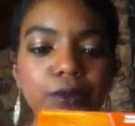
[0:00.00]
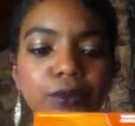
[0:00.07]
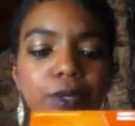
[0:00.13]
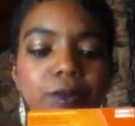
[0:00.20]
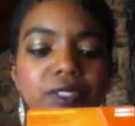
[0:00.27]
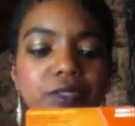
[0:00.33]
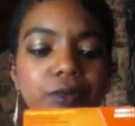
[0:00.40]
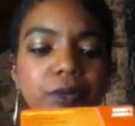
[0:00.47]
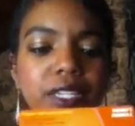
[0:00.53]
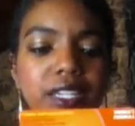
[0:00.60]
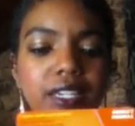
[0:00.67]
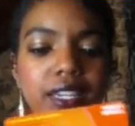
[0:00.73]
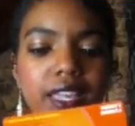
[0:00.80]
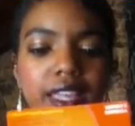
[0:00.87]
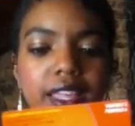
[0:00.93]
Women's
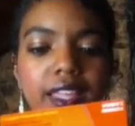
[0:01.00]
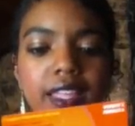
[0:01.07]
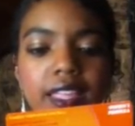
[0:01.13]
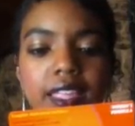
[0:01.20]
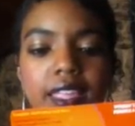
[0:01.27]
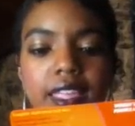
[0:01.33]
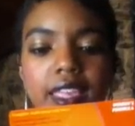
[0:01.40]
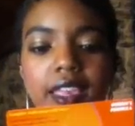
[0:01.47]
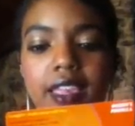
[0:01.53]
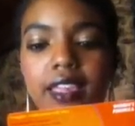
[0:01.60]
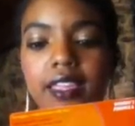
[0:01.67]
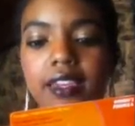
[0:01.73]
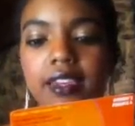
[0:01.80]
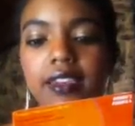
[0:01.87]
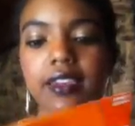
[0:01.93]
one a day.
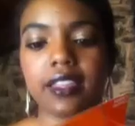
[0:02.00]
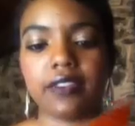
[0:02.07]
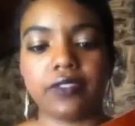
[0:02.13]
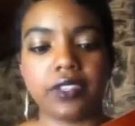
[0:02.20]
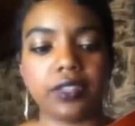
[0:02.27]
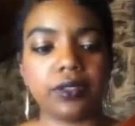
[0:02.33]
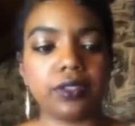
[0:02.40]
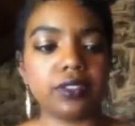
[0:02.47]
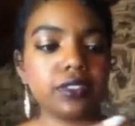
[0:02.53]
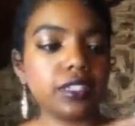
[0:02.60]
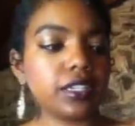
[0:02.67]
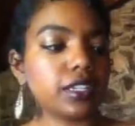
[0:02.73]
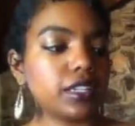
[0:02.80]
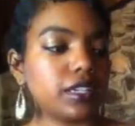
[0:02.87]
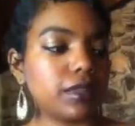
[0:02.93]
And if you
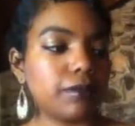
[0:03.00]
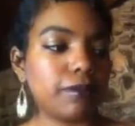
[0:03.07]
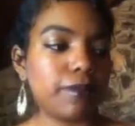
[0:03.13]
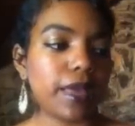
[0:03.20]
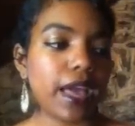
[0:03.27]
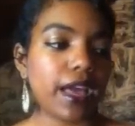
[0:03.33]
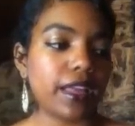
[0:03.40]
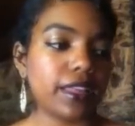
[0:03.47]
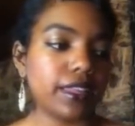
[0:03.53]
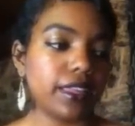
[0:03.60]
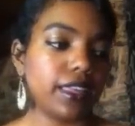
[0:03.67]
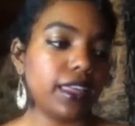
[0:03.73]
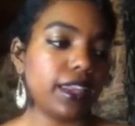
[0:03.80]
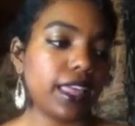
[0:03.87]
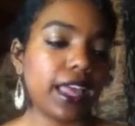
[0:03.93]
look on the back,
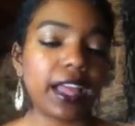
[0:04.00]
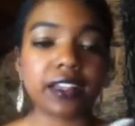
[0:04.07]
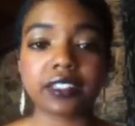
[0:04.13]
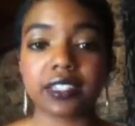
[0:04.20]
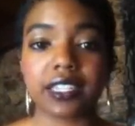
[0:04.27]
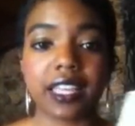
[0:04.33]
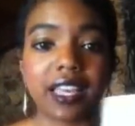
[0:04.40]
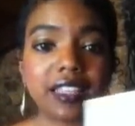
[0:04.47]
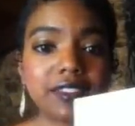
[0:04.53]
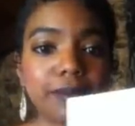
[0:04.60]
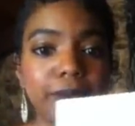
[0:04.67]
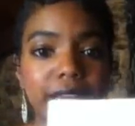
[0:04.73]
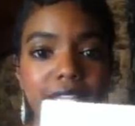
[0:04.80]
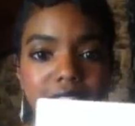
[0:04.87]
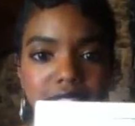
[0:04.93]
it actually
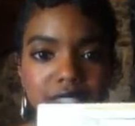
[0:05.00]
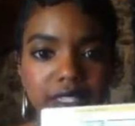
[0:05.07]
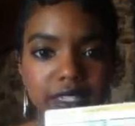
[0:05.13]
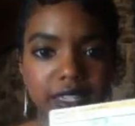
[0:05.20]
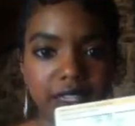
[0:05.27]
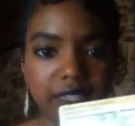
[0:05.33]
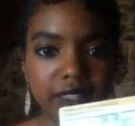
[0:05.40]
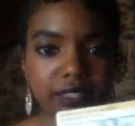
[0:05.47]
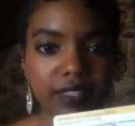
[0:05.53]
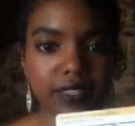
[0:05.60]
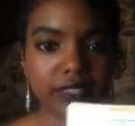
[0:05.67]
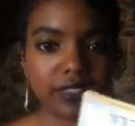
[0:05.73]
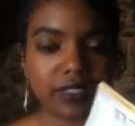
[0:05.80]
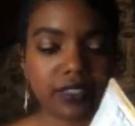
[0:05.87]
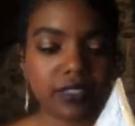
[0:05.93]
has biotin in it.
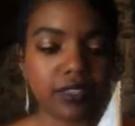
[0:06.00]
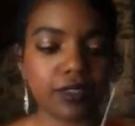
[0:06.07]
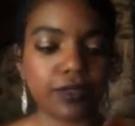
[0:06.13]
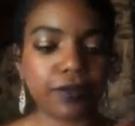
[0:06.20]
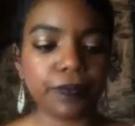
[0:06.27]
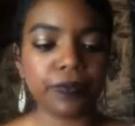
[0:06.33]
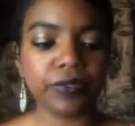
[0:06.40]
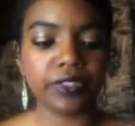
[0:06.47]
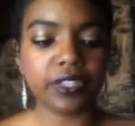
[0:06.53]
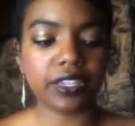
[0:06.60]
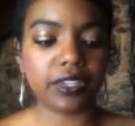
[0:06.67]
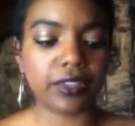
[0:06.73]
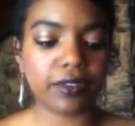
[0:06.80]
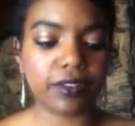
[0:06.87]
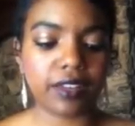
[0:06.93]
And so,
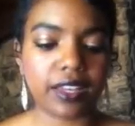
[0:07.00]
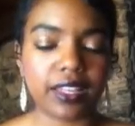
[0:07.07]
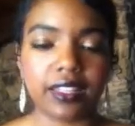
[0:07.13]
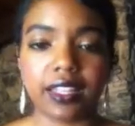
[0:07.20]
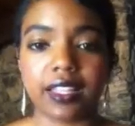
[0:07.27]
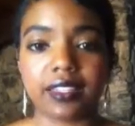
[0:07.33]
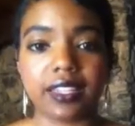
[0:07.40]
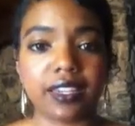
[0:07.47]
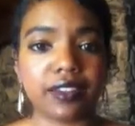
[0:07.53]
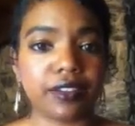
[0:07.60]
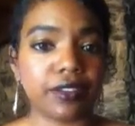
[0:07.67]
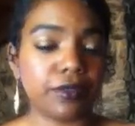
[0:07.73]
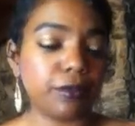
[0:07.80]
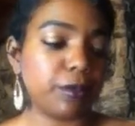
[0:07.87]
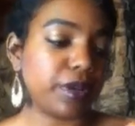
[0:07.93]
you know, I, I let
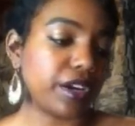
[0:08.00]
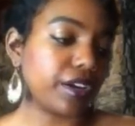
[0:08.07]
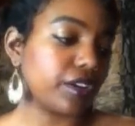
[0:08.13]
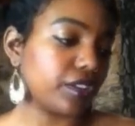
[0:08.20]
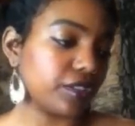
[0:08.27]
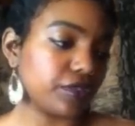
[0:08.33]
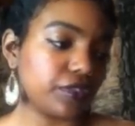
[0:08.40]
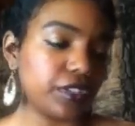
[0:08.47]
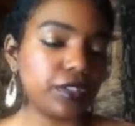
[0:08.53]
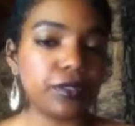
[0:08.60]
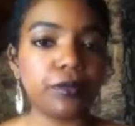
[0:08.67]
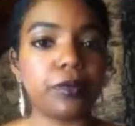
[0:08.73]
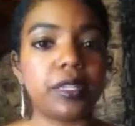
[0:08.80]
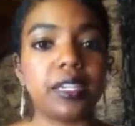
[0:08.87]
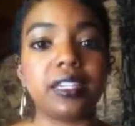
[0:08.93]
her borrow a
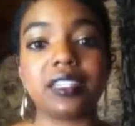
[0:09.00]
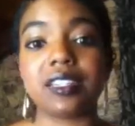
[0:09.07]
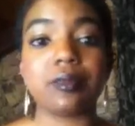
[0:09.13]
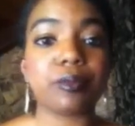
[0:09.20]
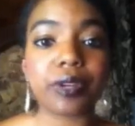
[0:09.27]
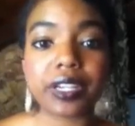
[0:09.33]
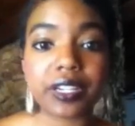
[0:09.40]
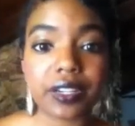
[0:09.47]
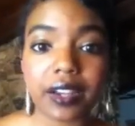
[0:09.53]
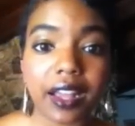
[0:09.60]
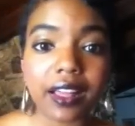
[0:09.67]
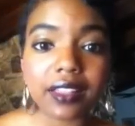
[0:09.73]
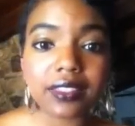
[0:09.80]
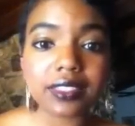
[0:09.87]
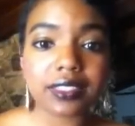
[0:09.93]
few and it didn't break her
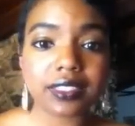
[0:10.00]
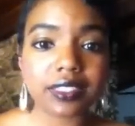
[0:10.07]
out.